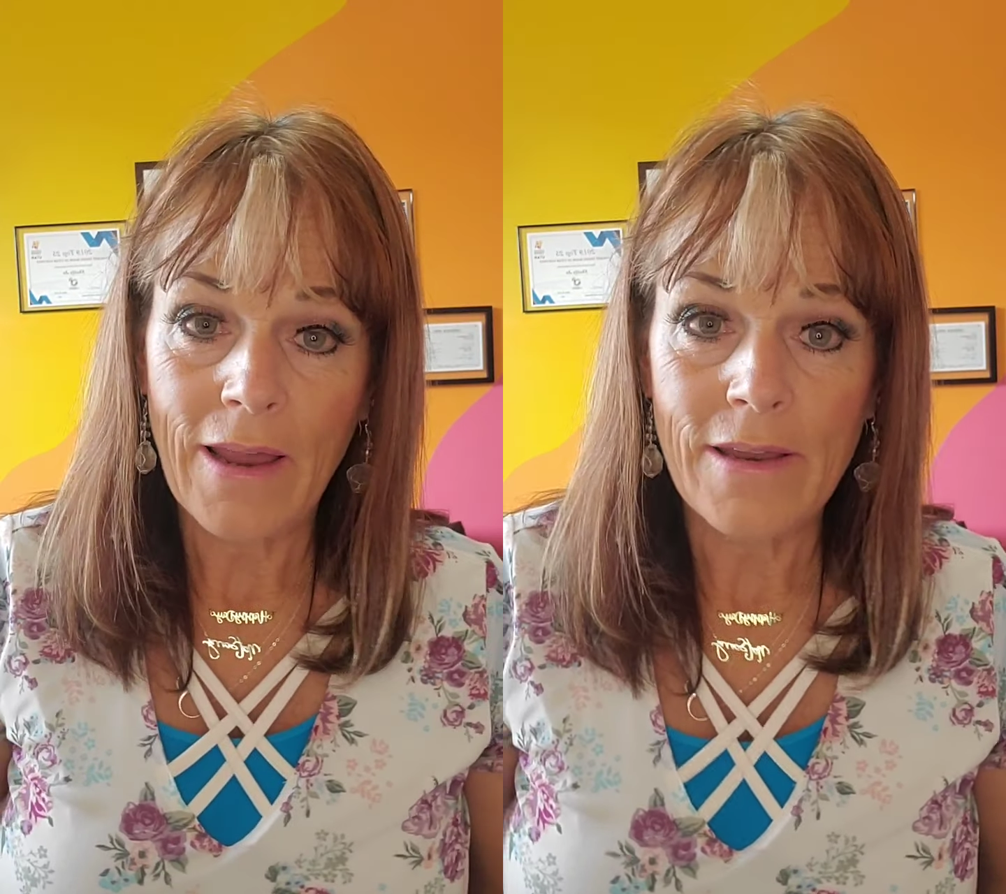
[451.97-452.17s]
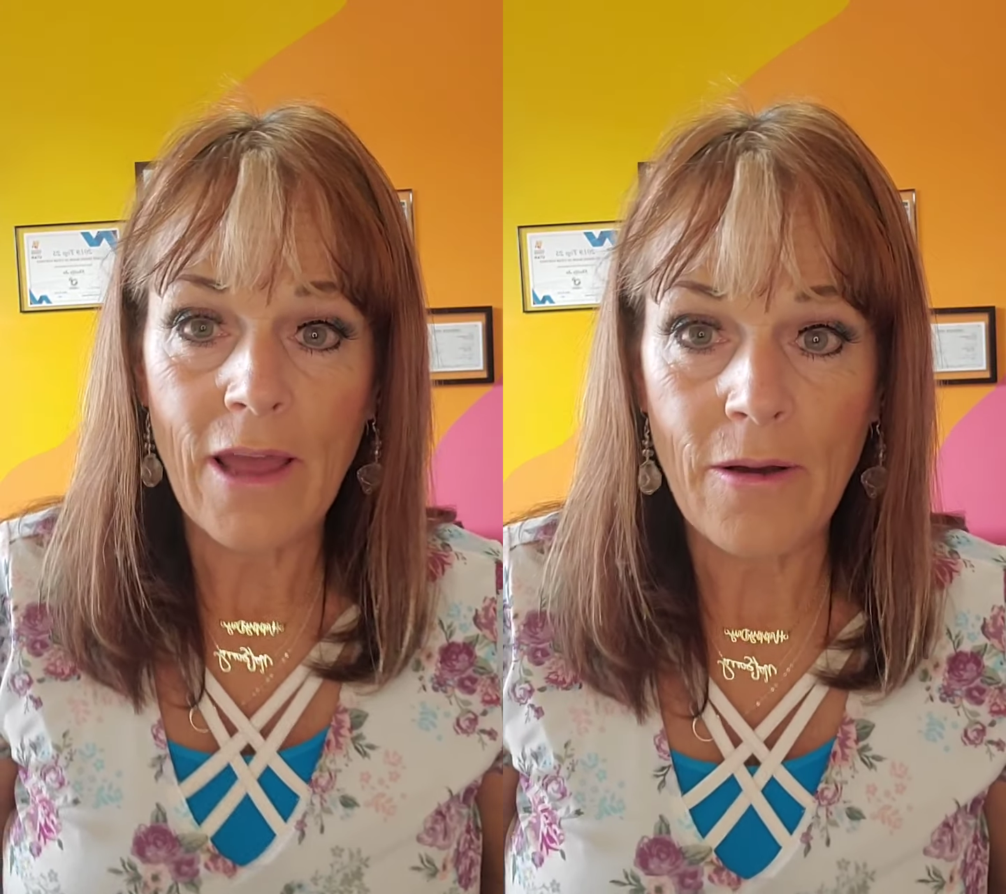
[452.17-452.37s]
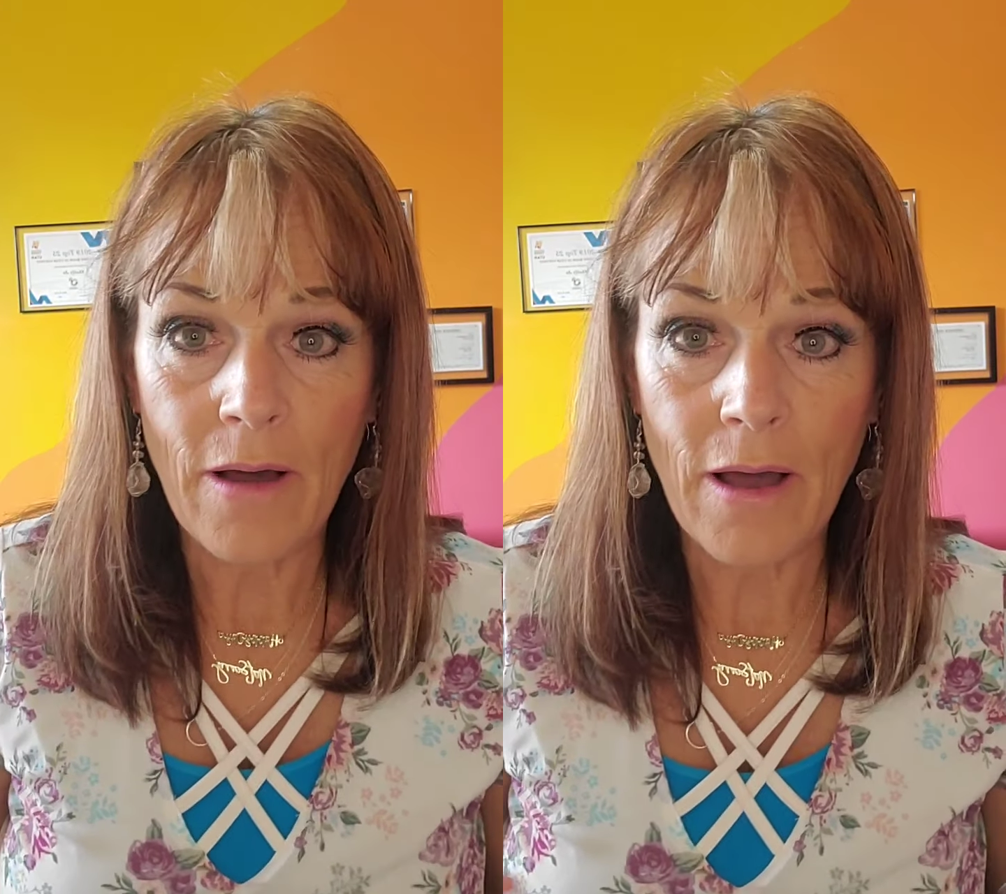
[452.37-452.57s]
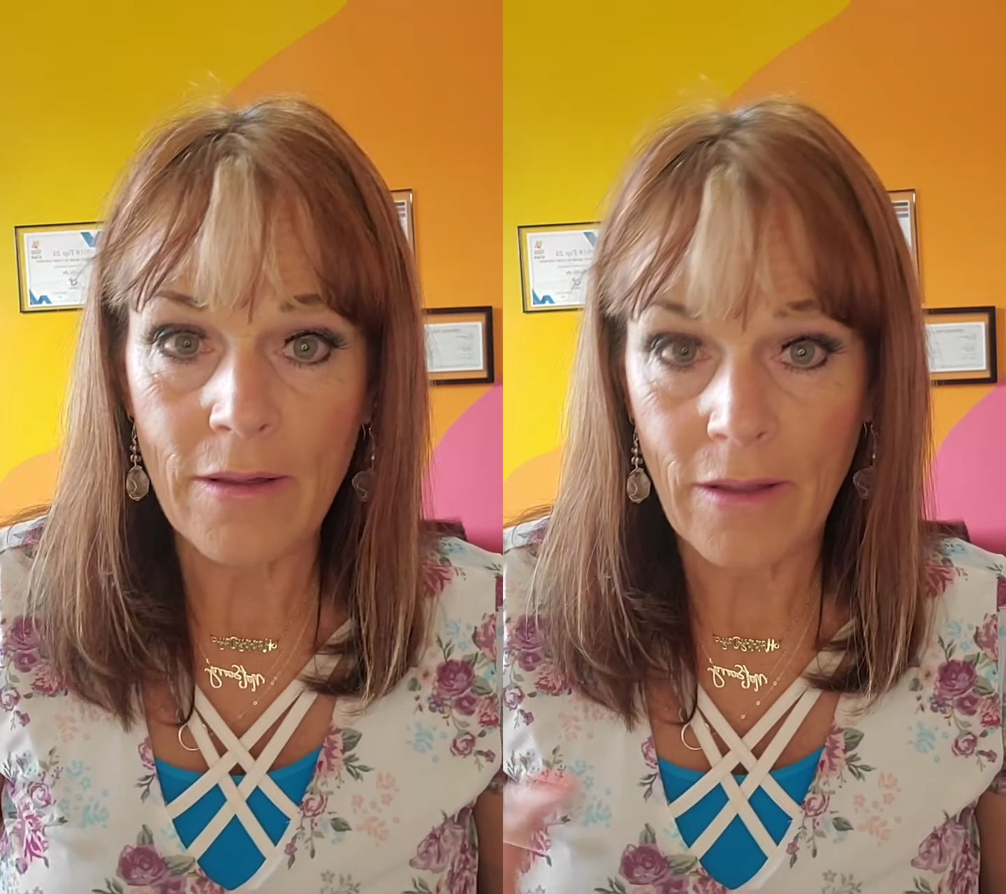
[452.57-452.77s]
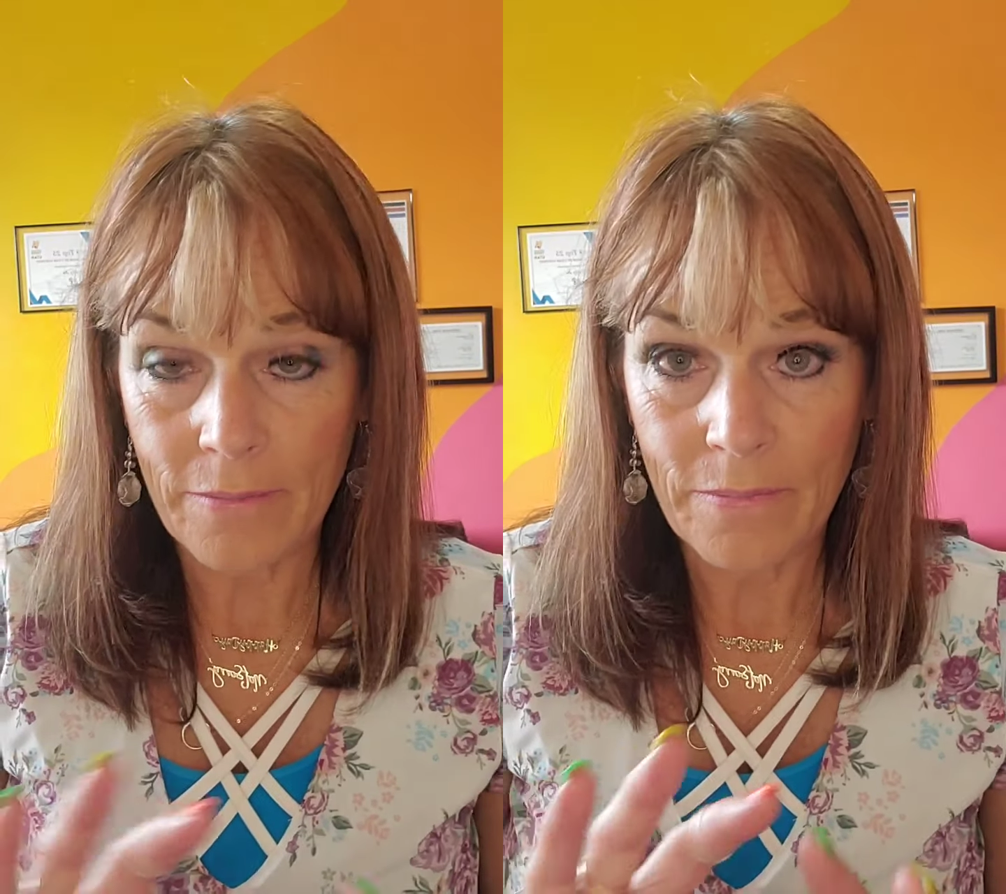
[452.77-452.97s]
Now,
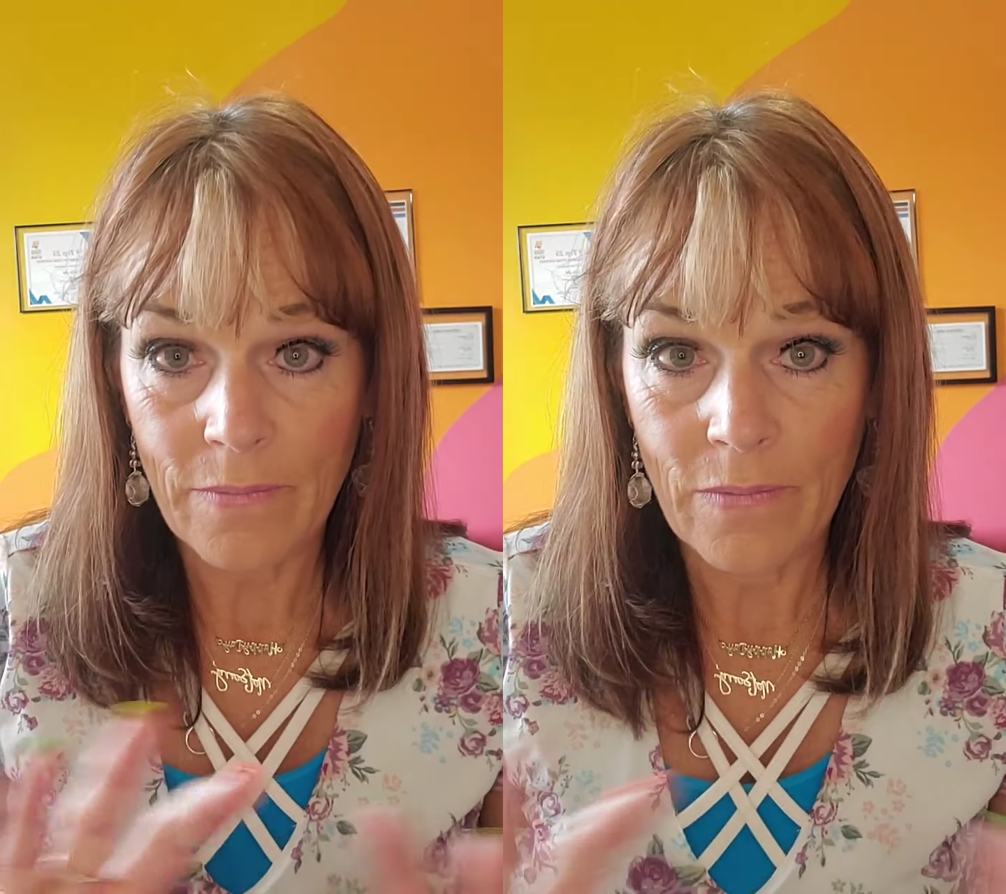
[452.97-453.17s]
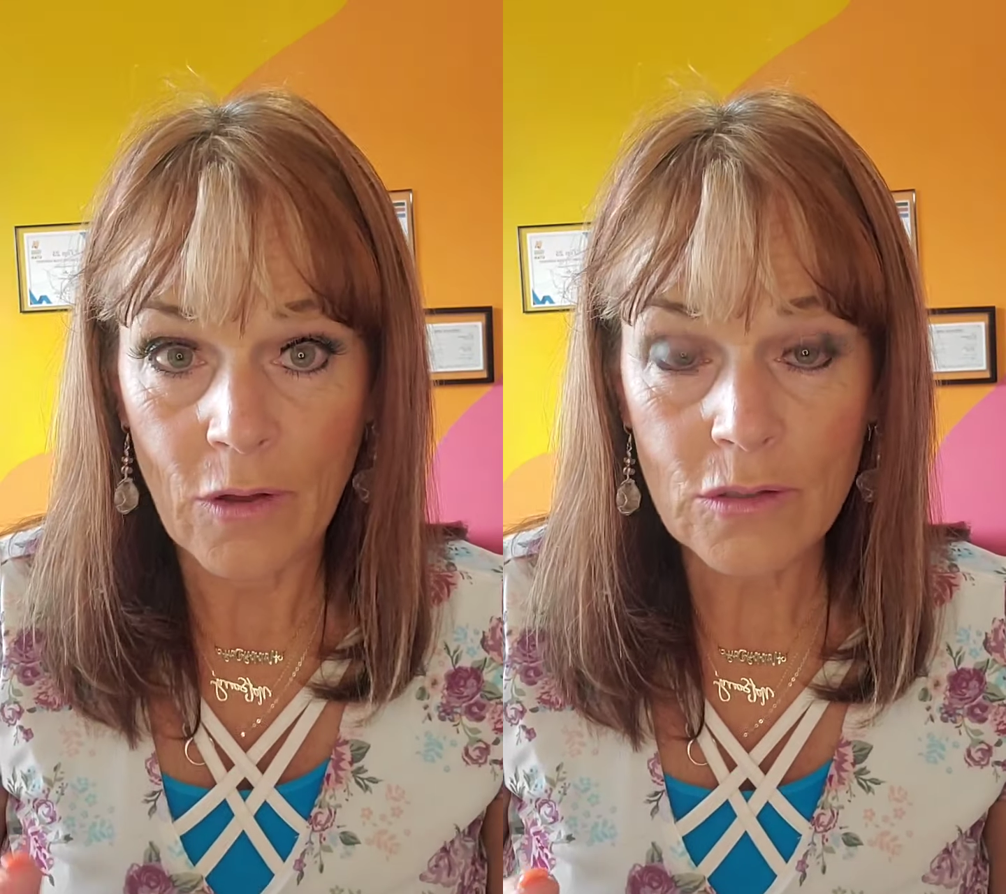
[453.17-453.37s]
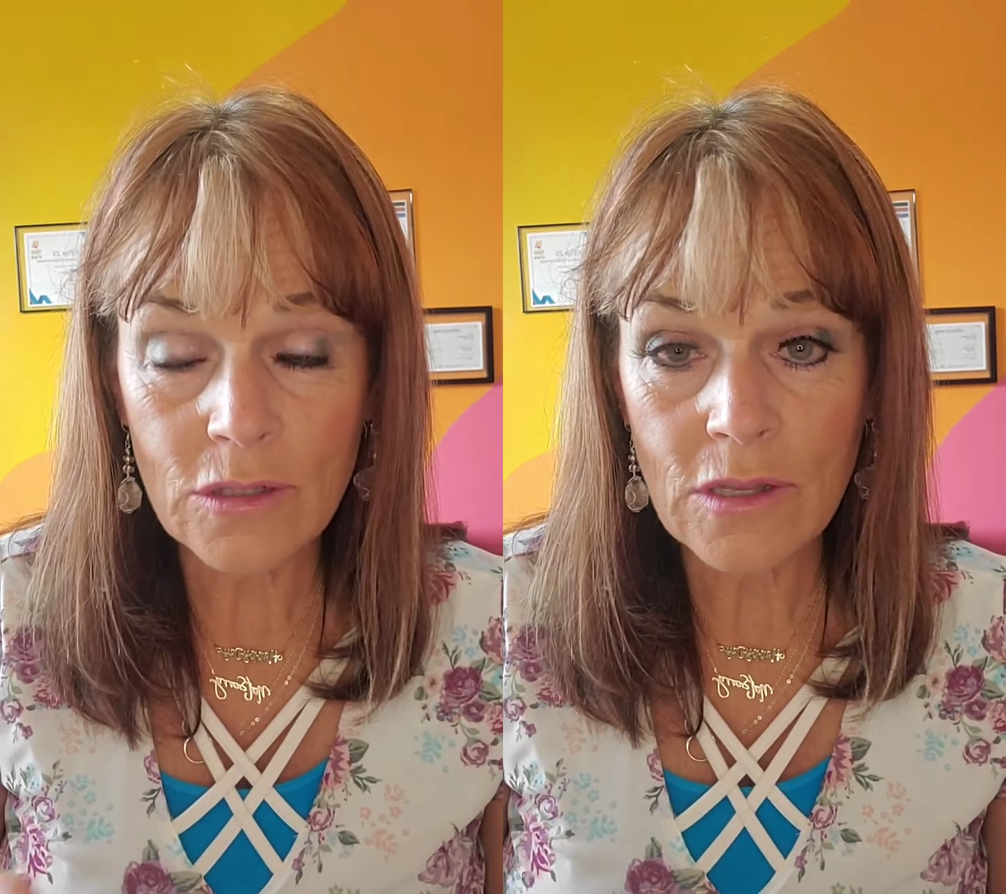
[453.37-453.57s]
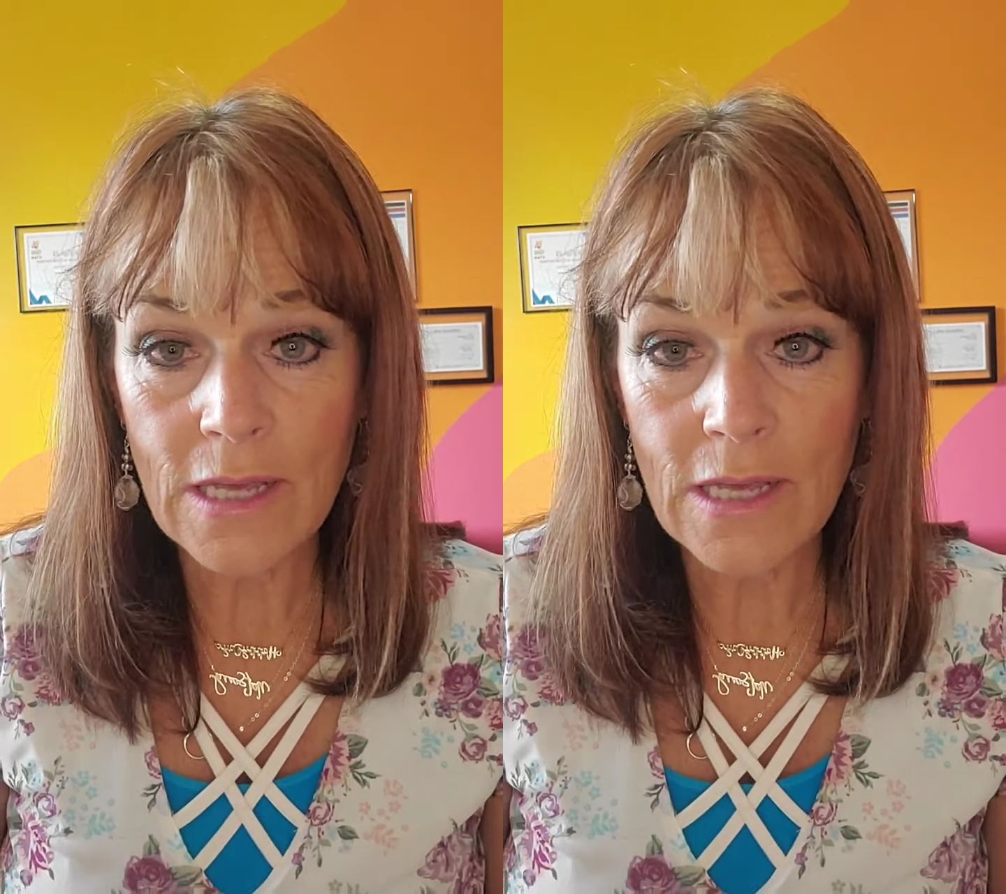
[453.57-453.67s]
those are